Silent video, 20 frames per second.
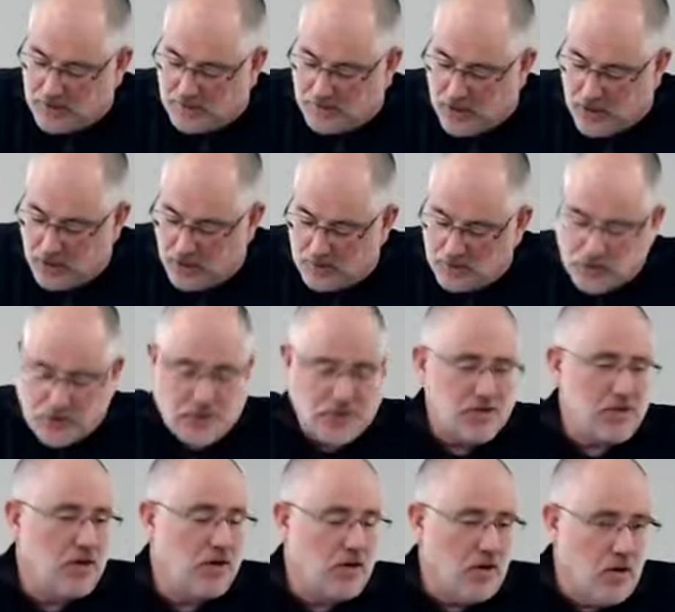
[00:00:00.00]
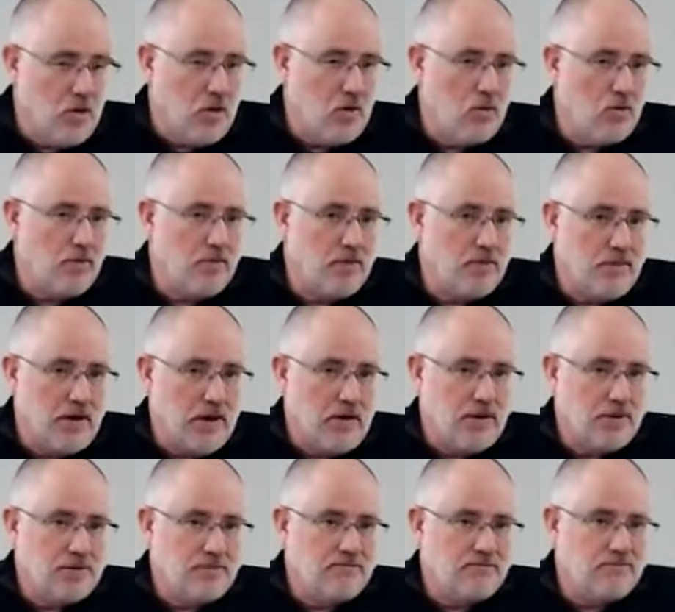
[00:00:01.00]
Pope just annul the
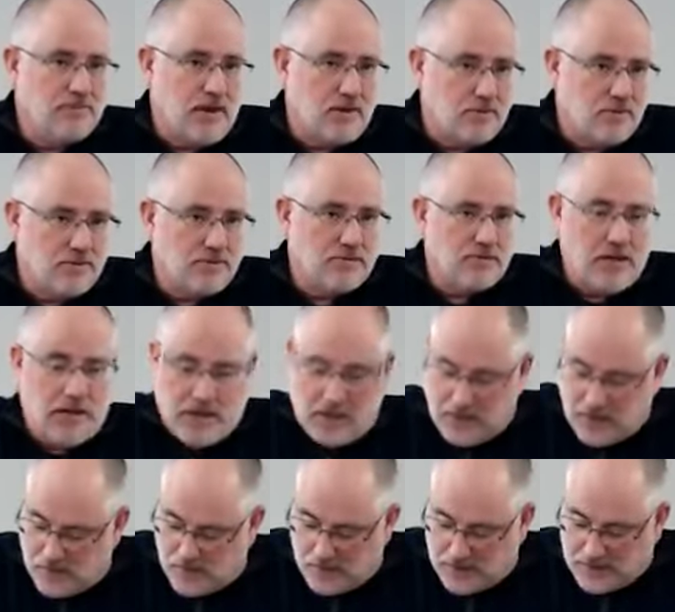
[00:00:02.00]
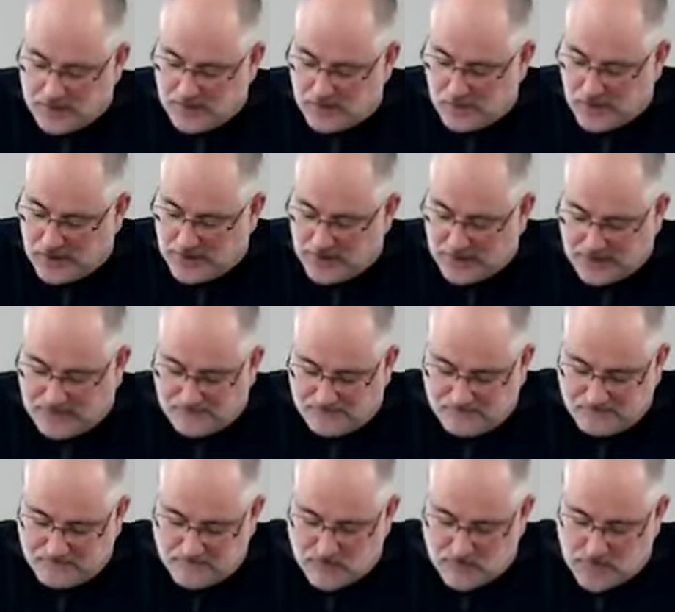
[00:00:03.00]
marriage? That was King Henry's reasoning.
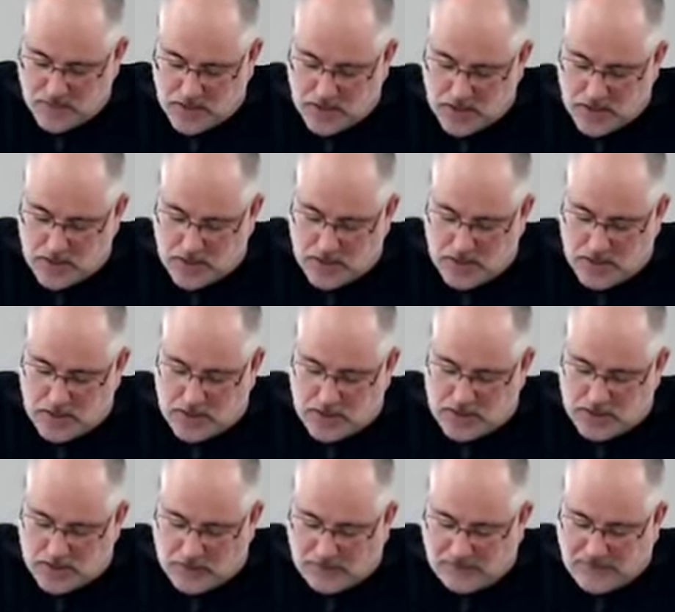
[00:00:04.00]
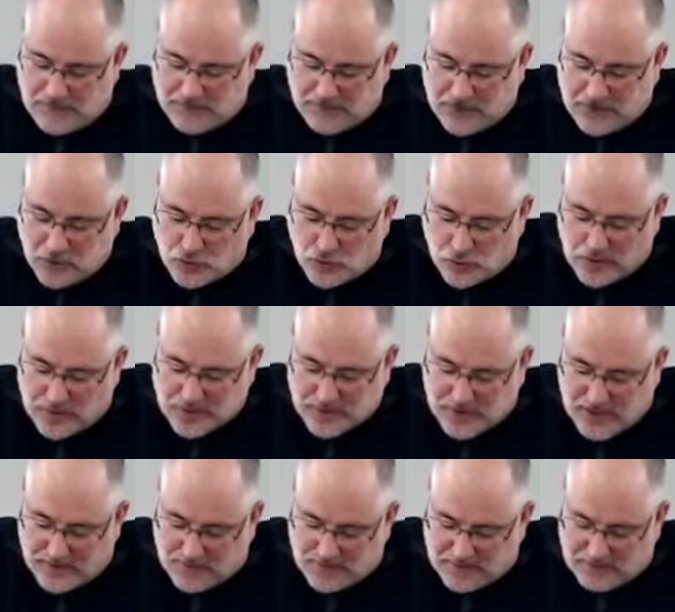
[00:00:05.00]
So in
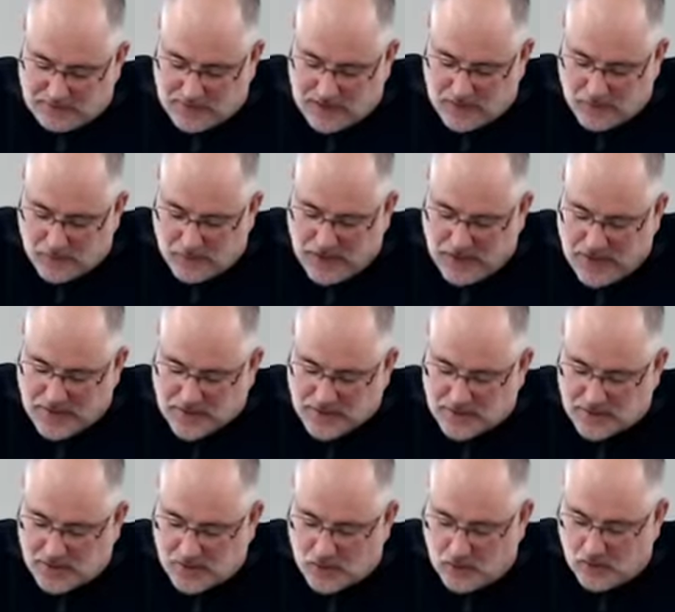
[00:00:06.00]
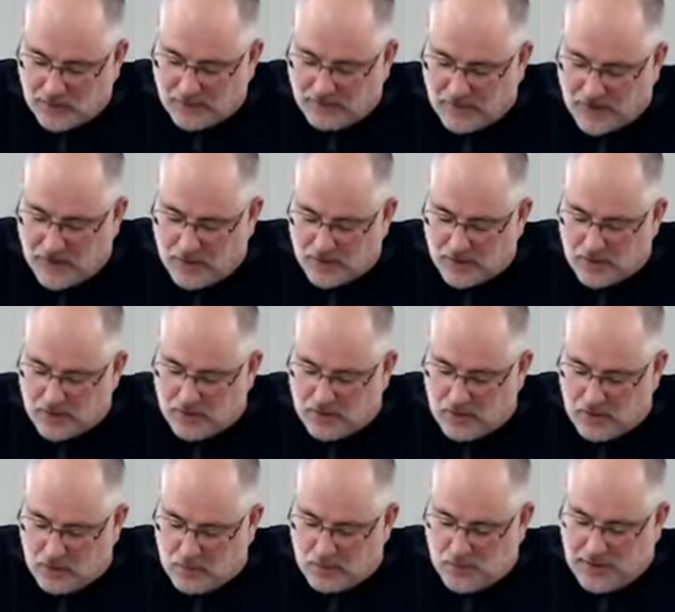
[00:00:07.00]
1527, Henry asked the Holy Father,
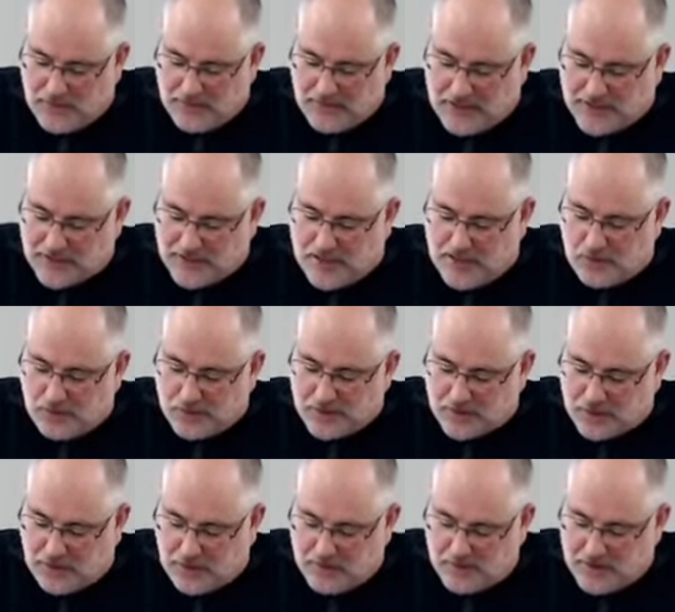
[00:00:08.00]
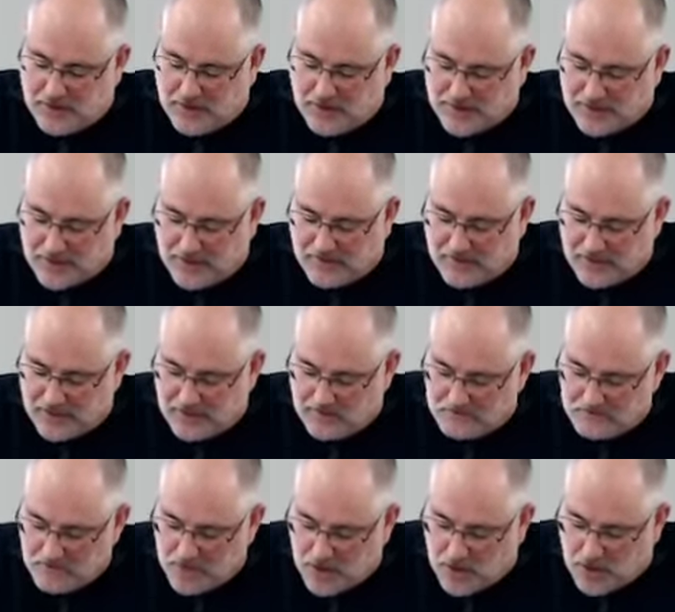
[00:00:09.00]
who at that time was Clement VII,
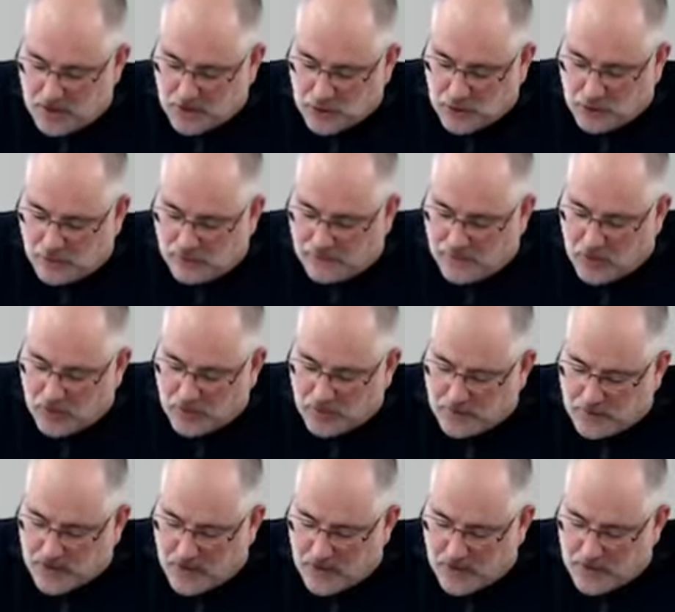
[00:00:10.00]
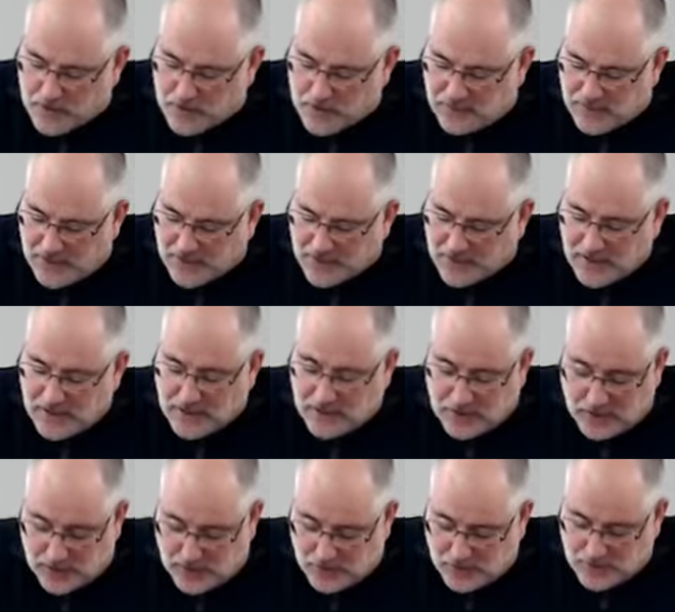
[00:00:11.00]
to revoke the marriage of 18
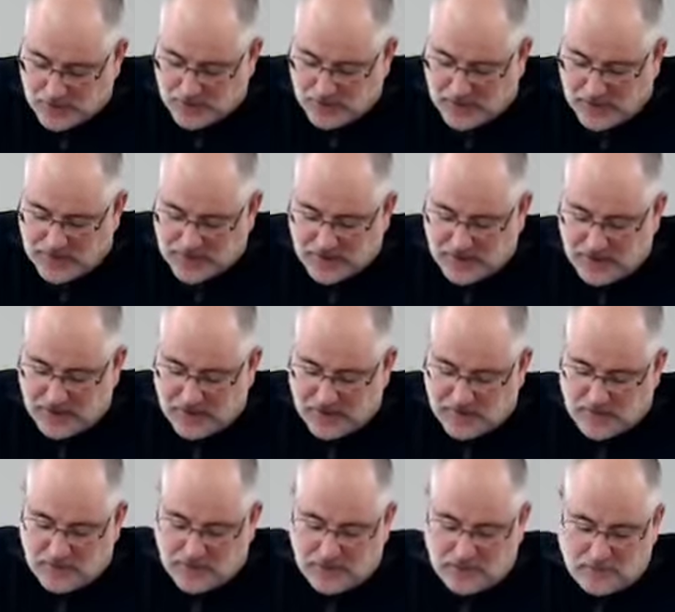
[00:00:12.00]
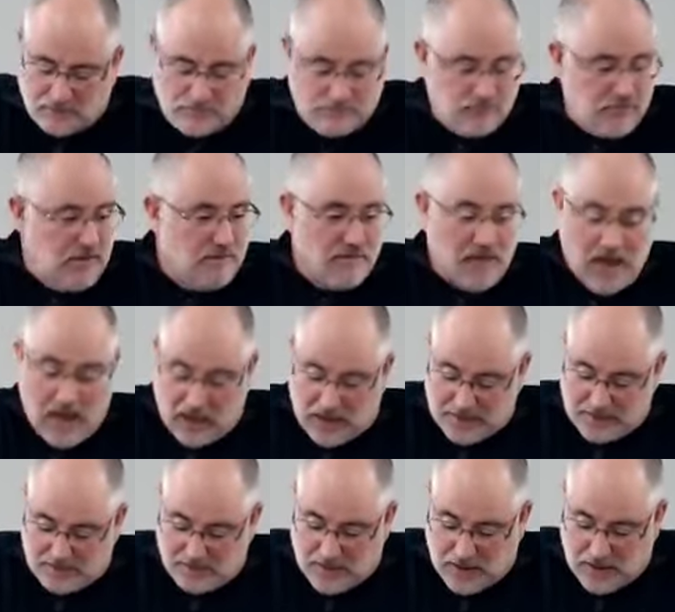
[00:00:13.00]
years as invalid